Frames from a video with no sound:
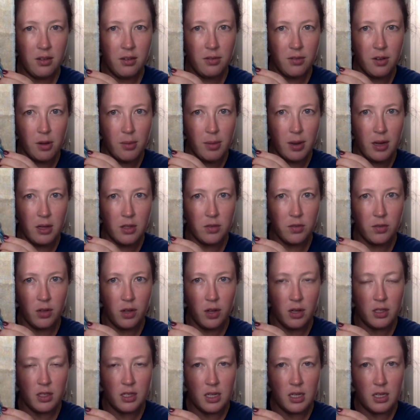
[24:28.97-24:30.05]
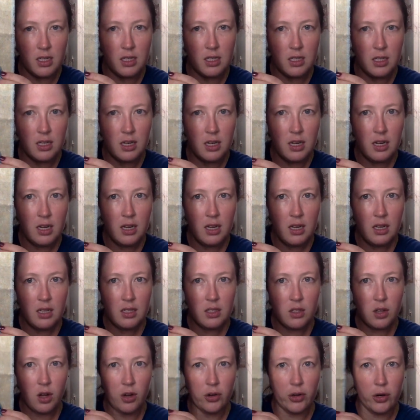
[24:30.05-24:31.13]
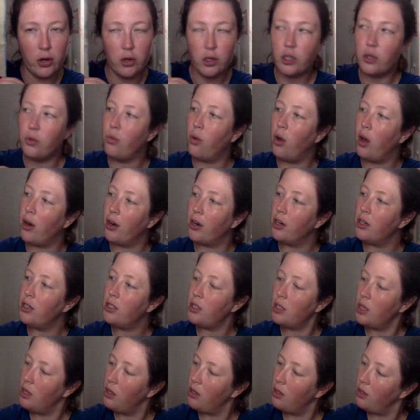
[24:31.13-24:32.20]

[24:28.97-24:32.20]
Farmhouse Flossies. It's called Ocean Waters,